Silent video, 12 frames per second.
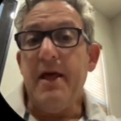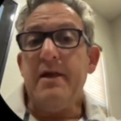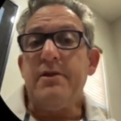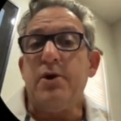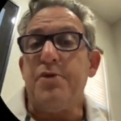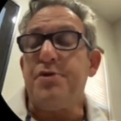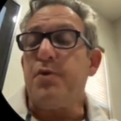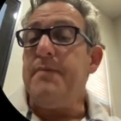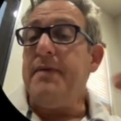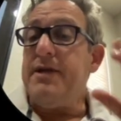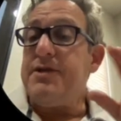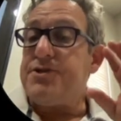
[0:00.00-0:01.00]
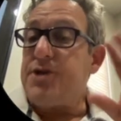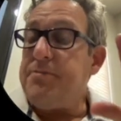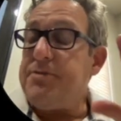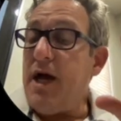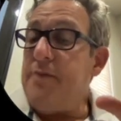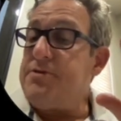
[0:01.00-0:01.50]
There are three main
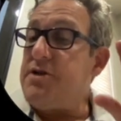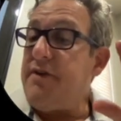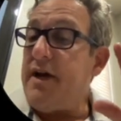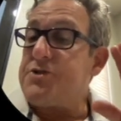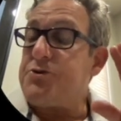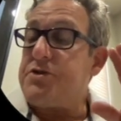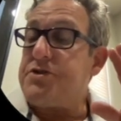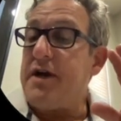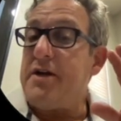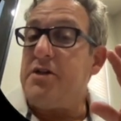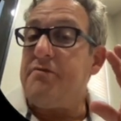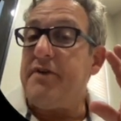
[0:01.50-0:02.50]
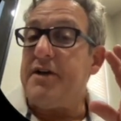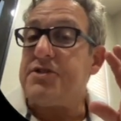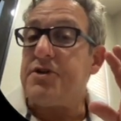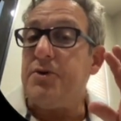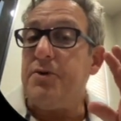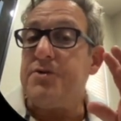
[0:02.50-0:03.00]
subtypes of extracellular
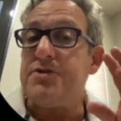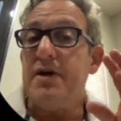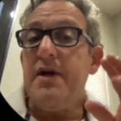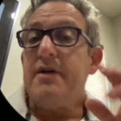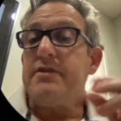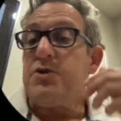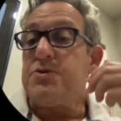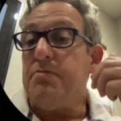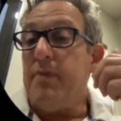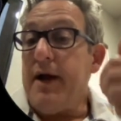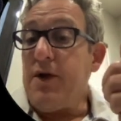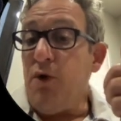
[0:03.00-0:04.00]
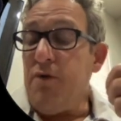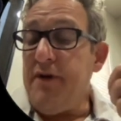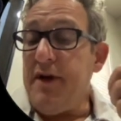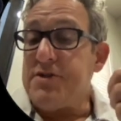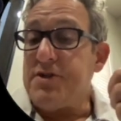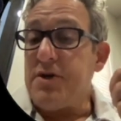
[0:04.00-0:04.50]
vesicles. There's
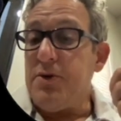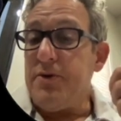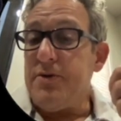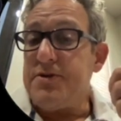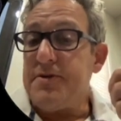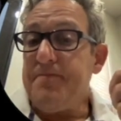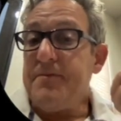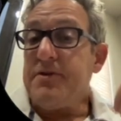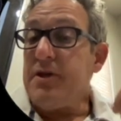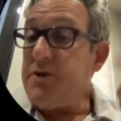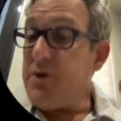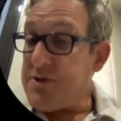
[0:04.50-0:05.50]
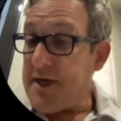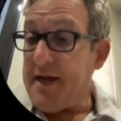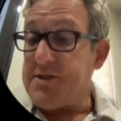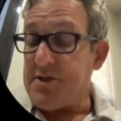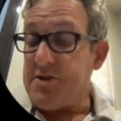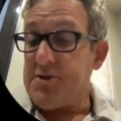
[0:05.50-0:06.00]
microvesicles. Then there's
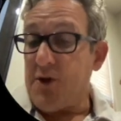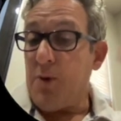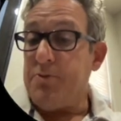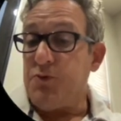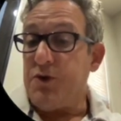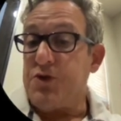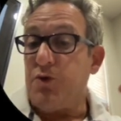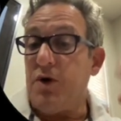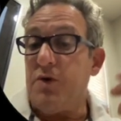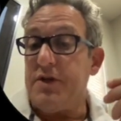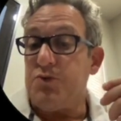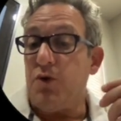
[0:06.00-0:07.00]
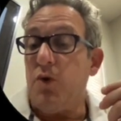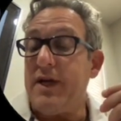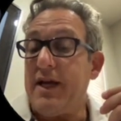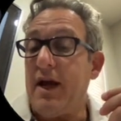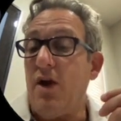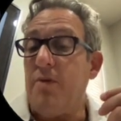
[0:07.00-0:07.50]
exosomes, which is what we
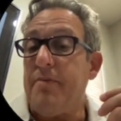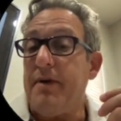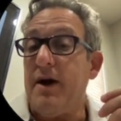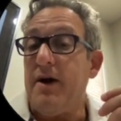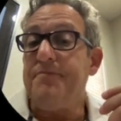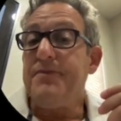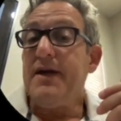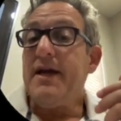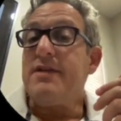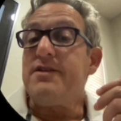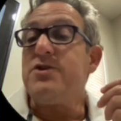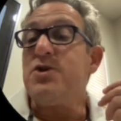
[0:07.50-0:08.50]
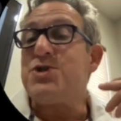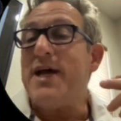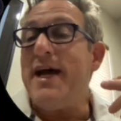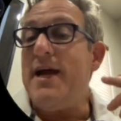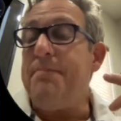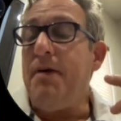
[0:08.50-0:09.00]
care about. And then there's
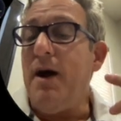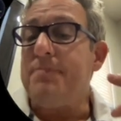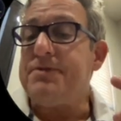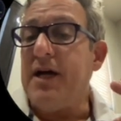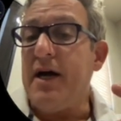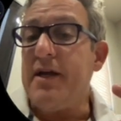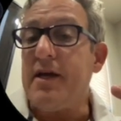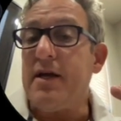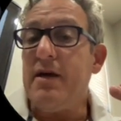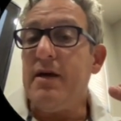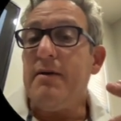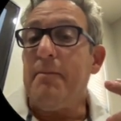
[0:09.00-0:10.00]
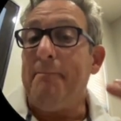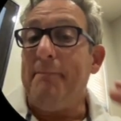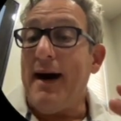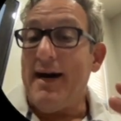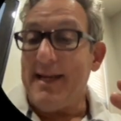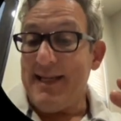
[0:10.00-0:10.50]
apoptotic
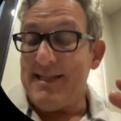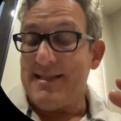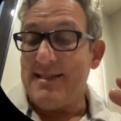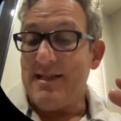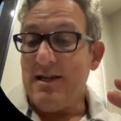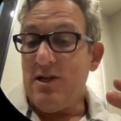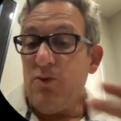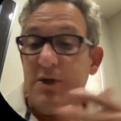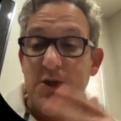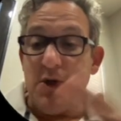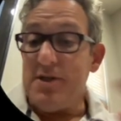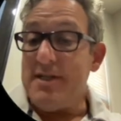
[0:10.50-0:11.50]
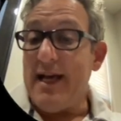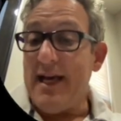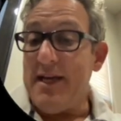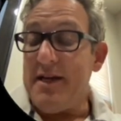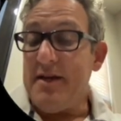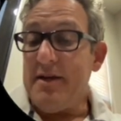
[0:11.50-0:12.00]
bodies, which are
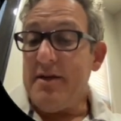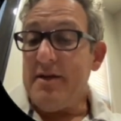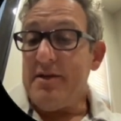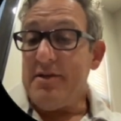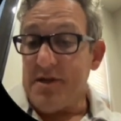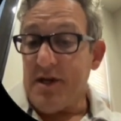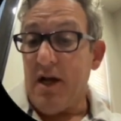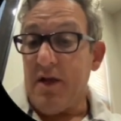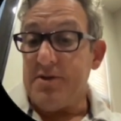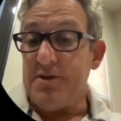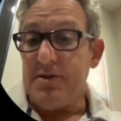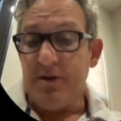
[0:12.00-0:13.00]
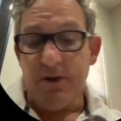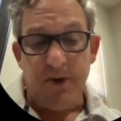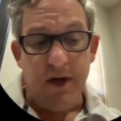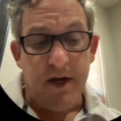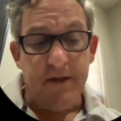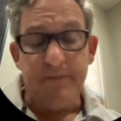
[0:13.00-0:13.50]
dead cells,
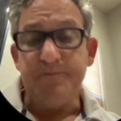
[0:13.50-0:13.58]
okay?